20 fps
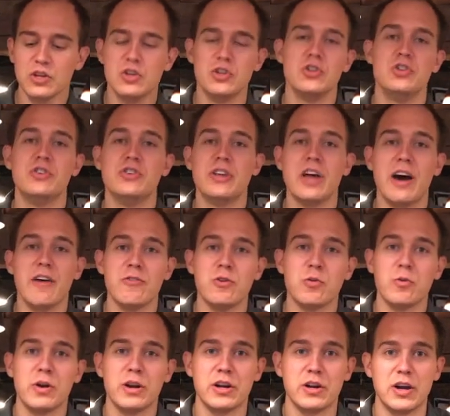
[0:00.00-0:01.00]
You'd
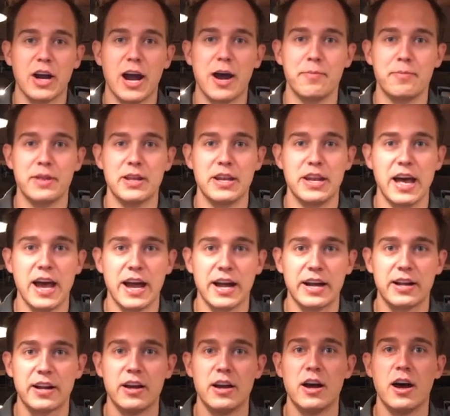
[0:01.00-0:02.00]
never want to grab the neck
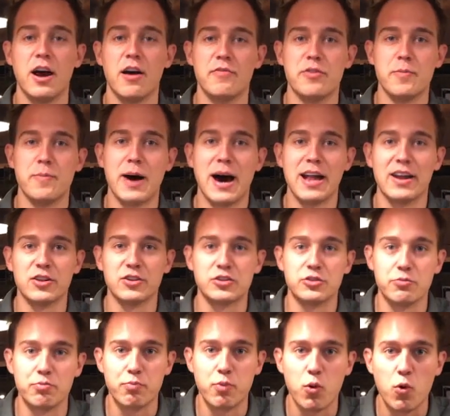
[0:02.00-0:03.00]
of the bottle
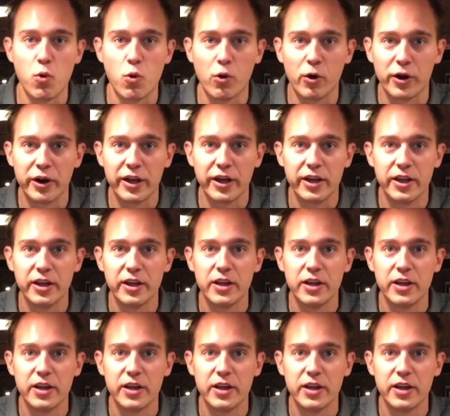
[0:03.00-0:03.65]
to pour it.